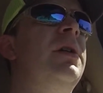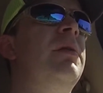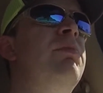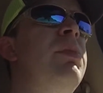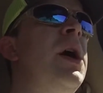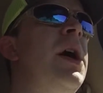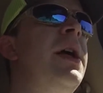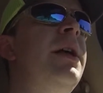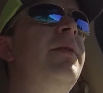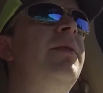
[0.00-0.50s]

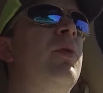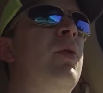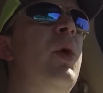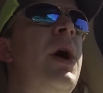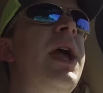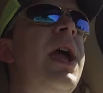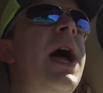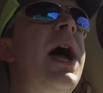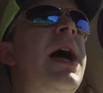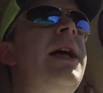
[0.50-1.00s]
but the
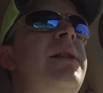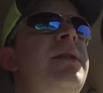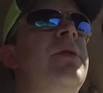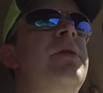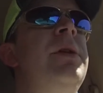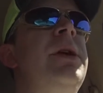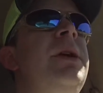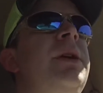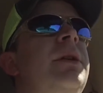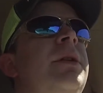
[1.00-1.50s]
way I do
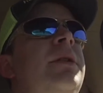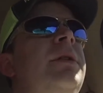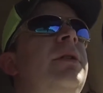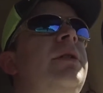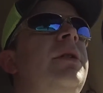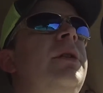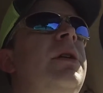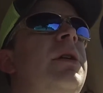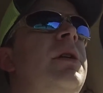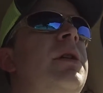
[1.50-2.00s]
it,
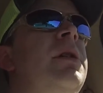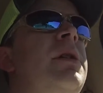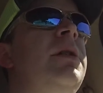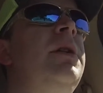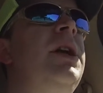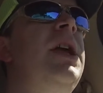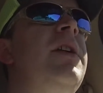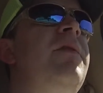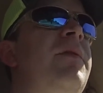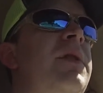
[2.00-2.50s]

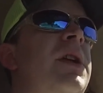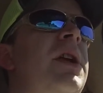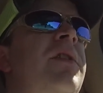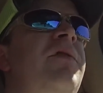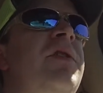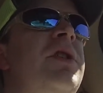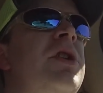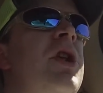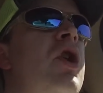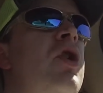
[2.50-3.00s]

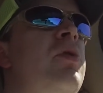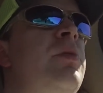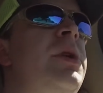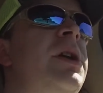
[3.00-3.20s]
if you know